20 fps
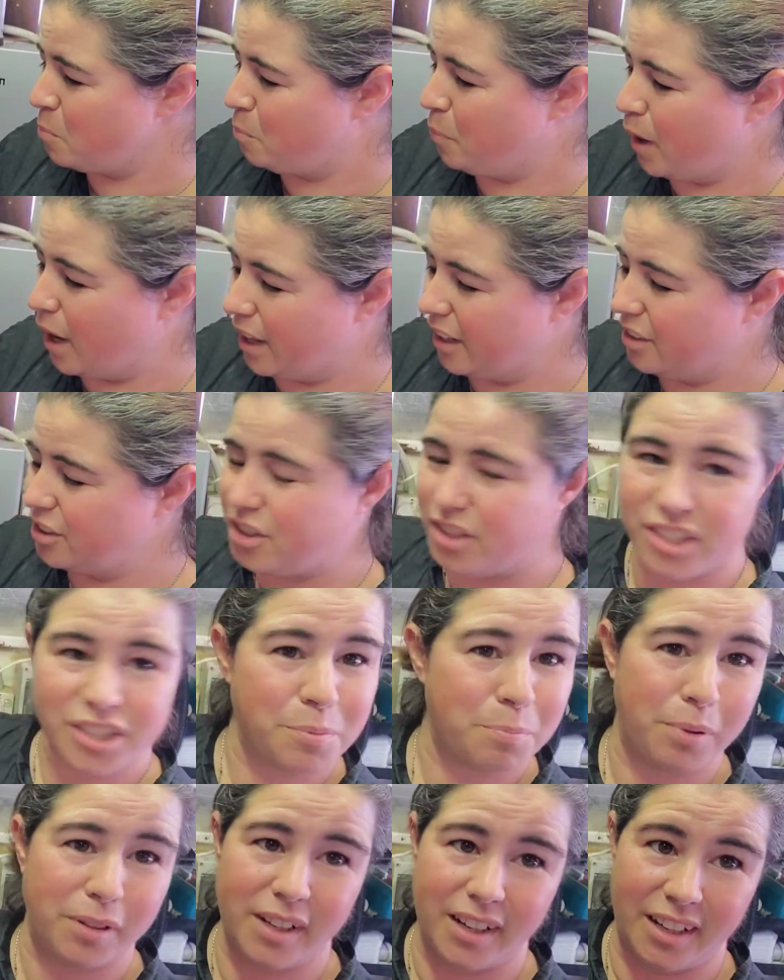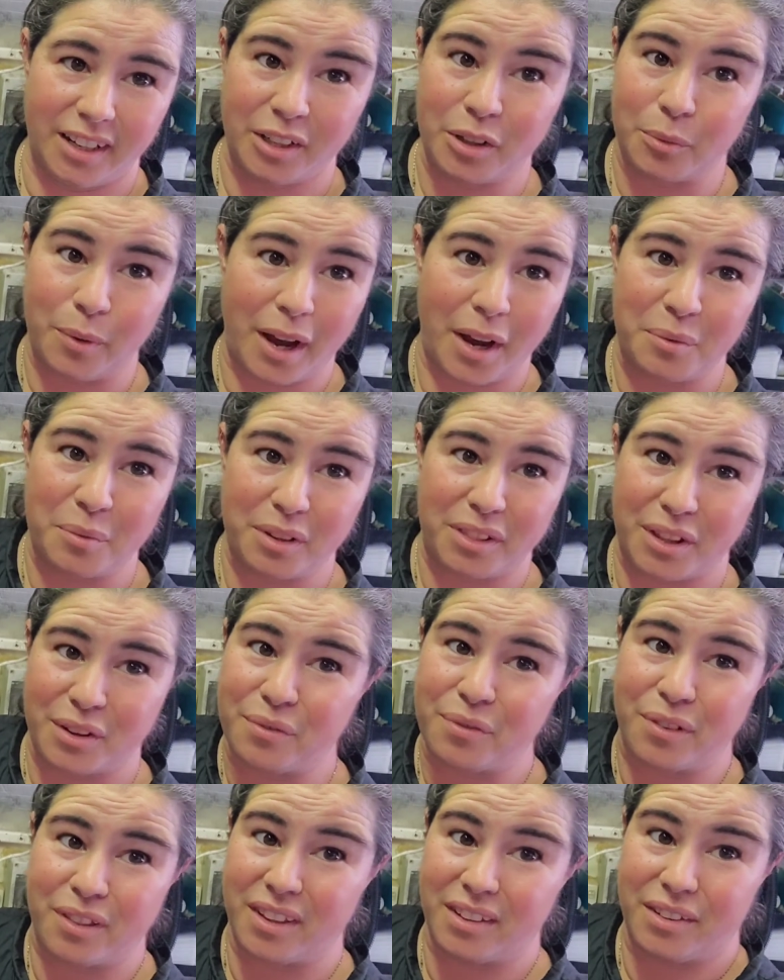But just playing around with it
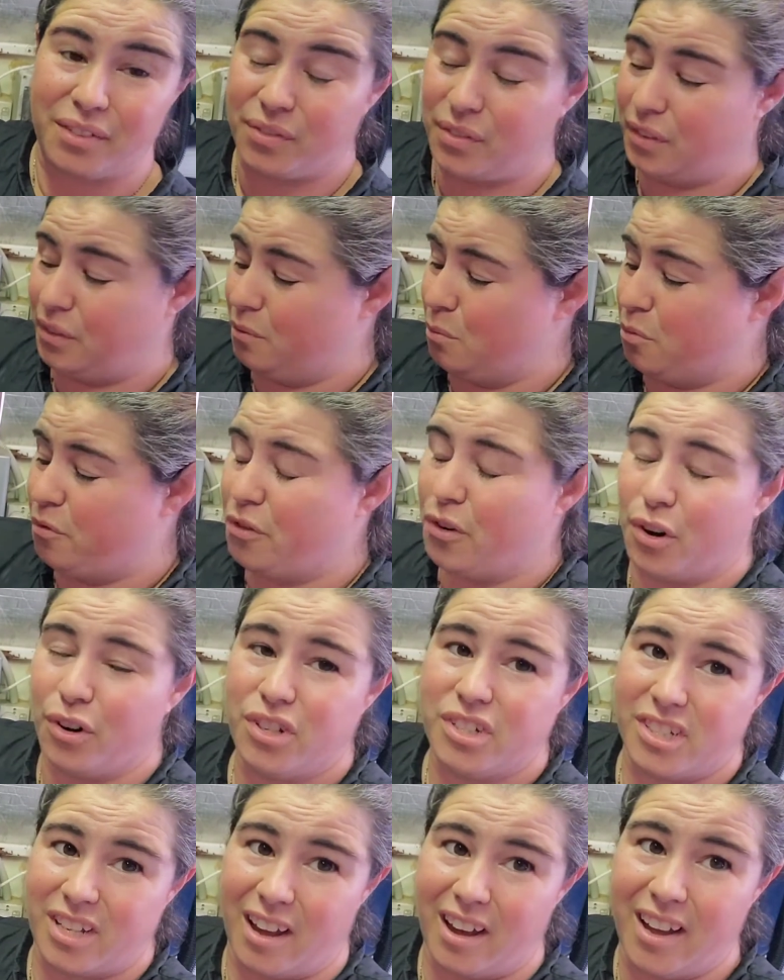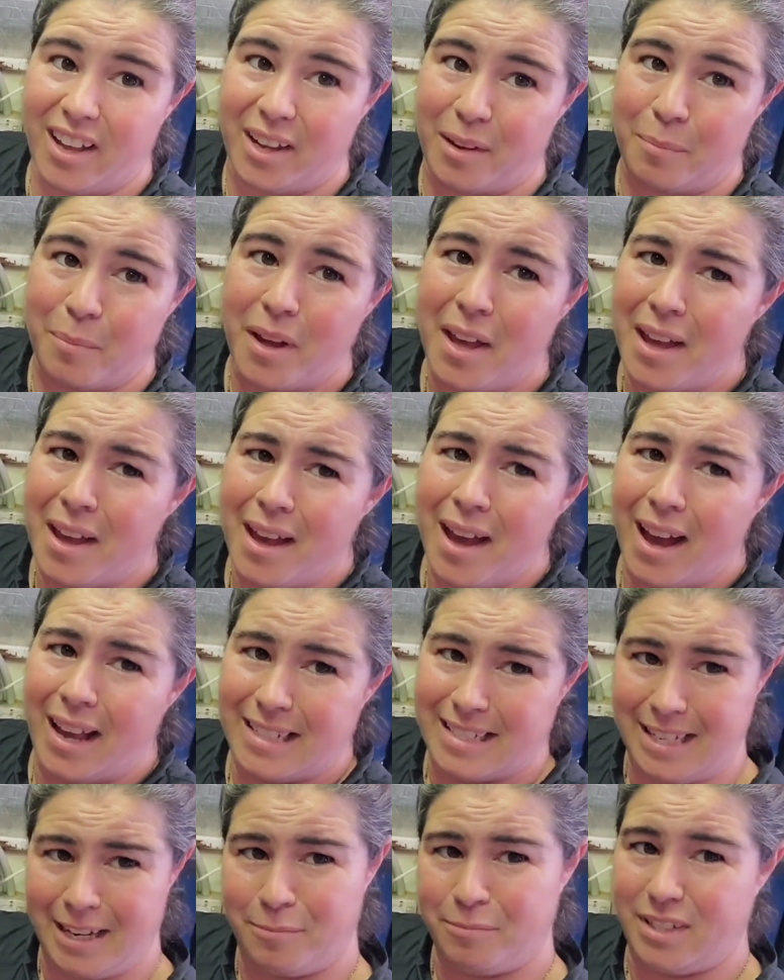for this first time,
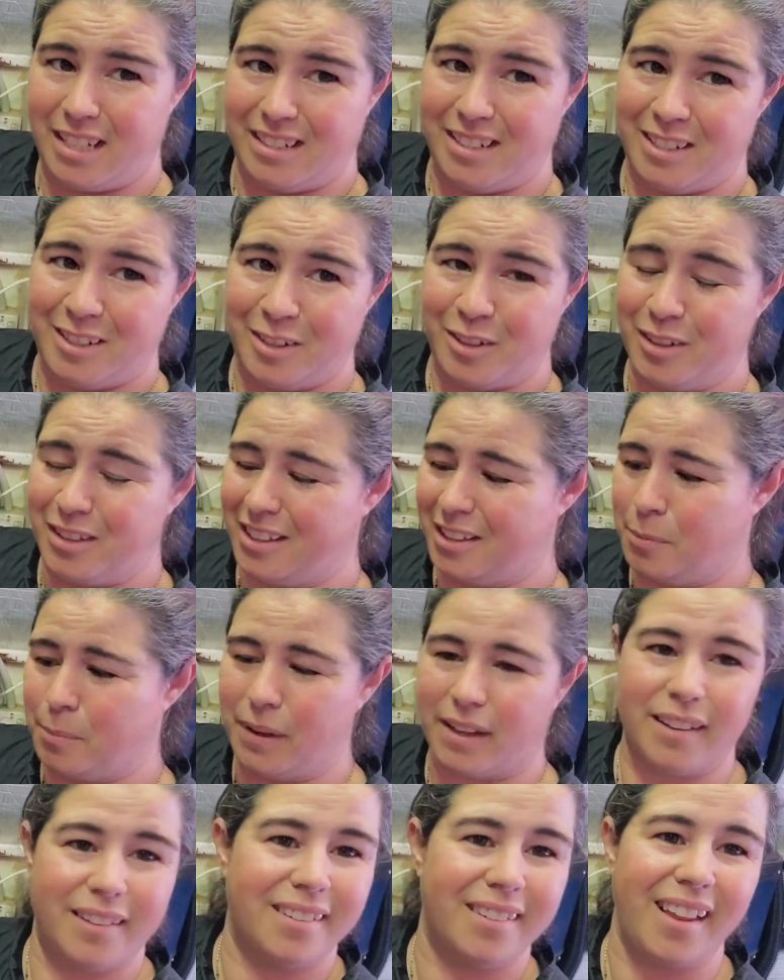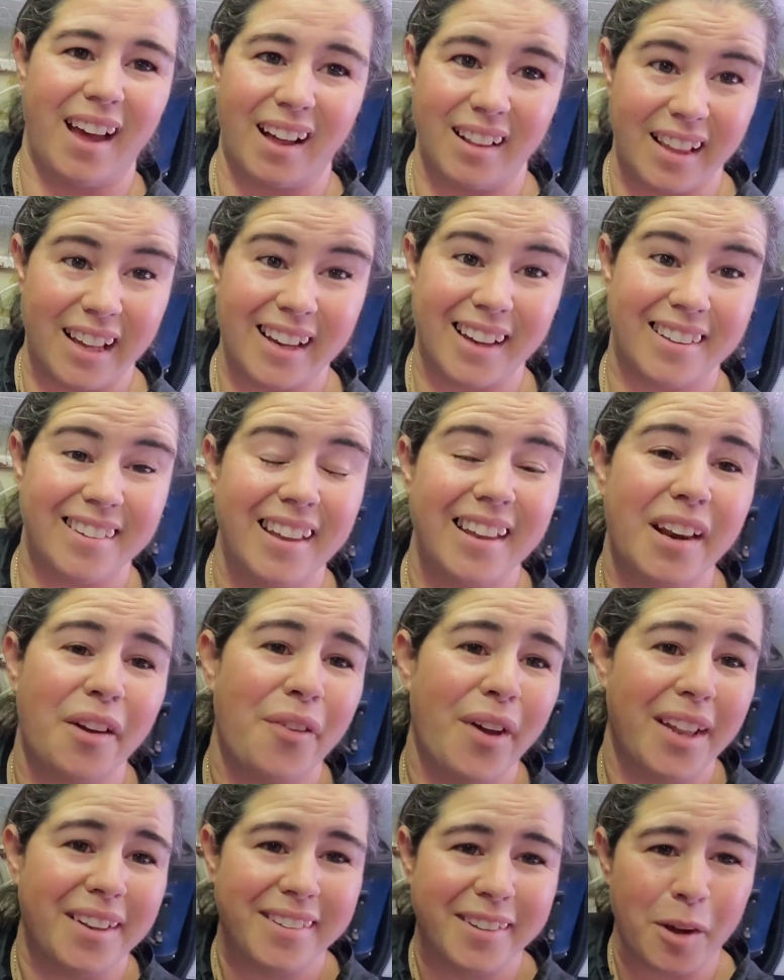attempting to do this, because like I said,
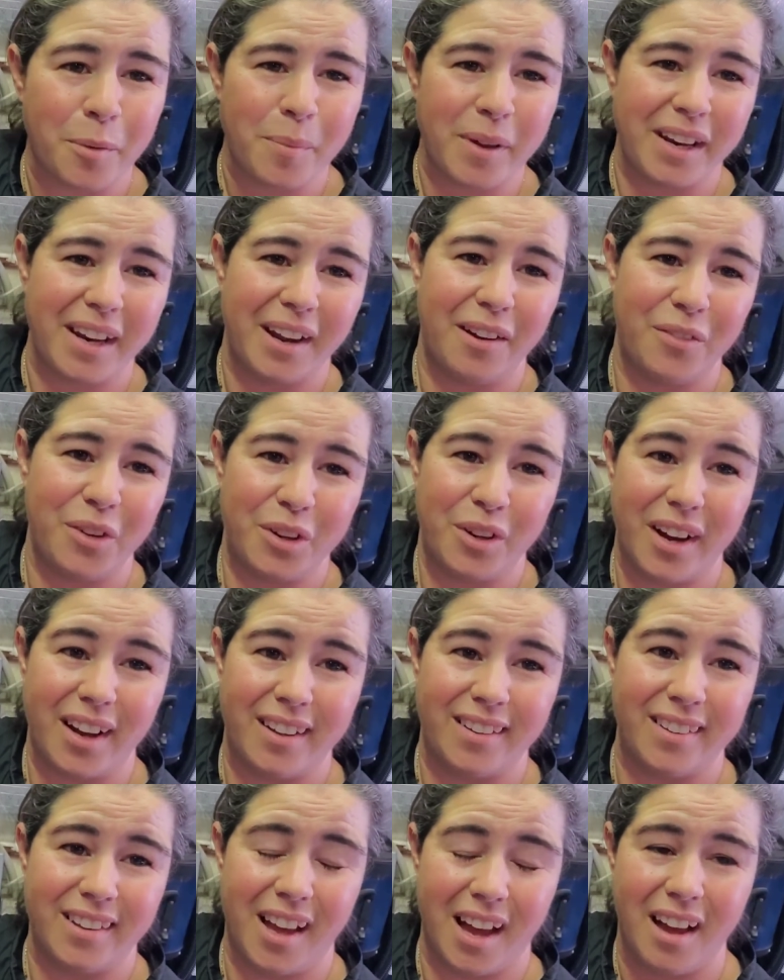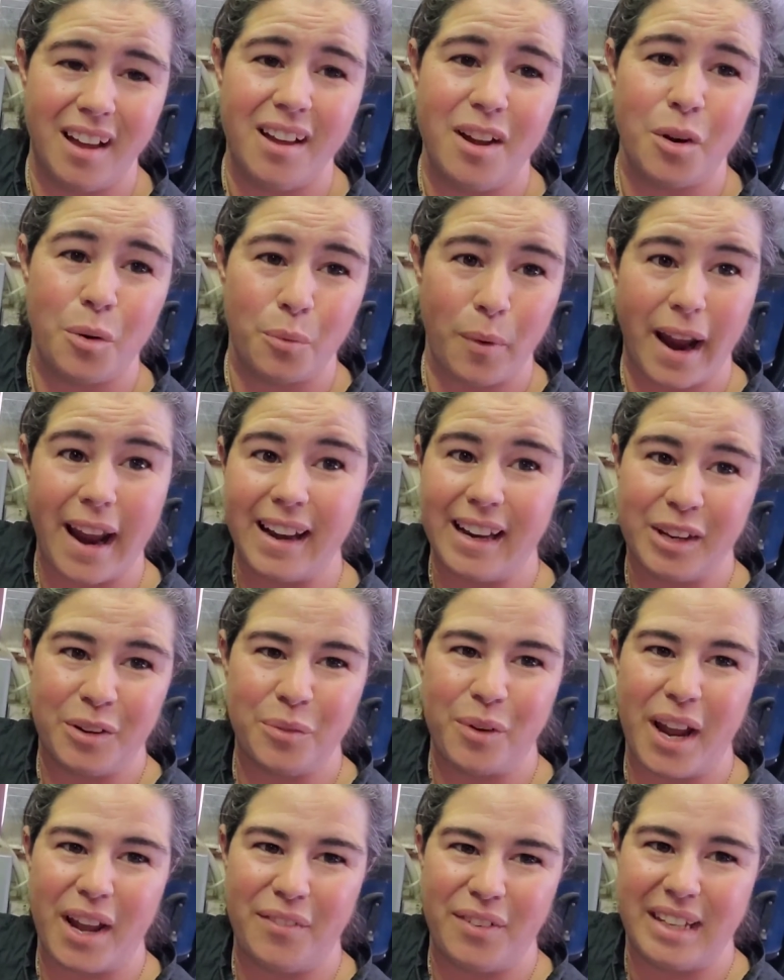I've had so many of you guys rant and
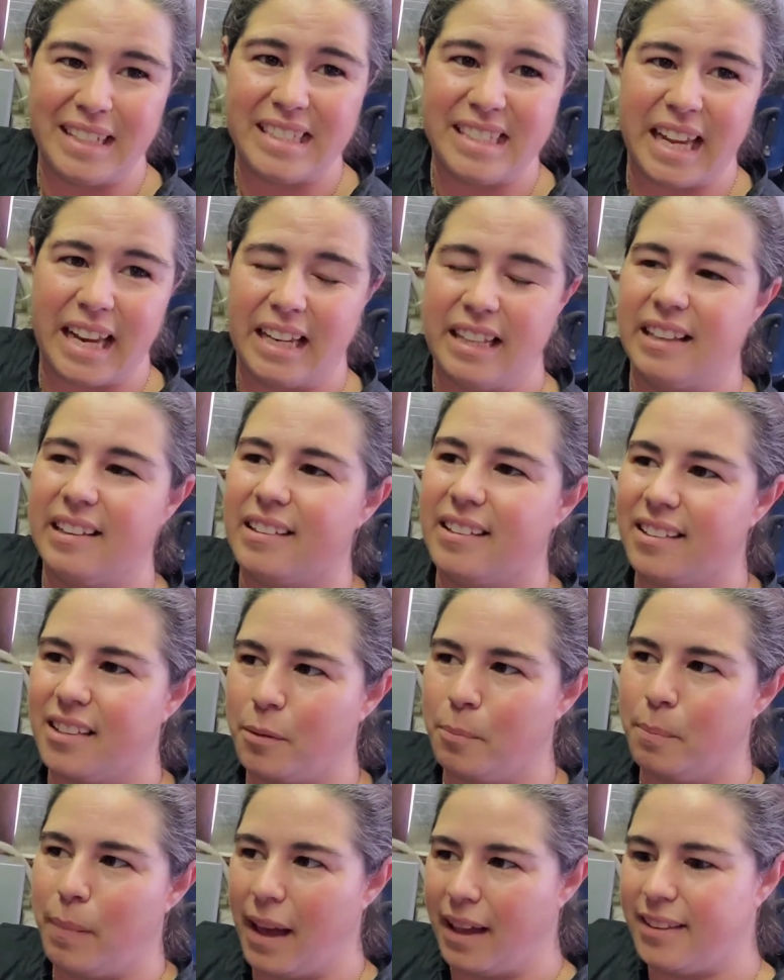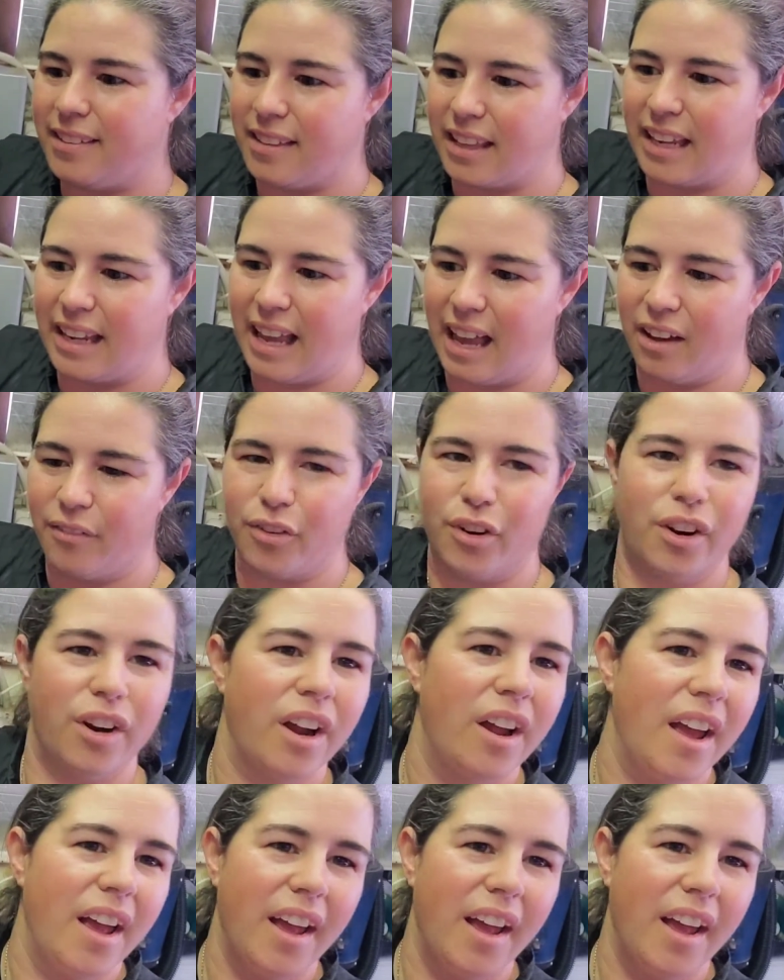raving saying this is the best thing ever,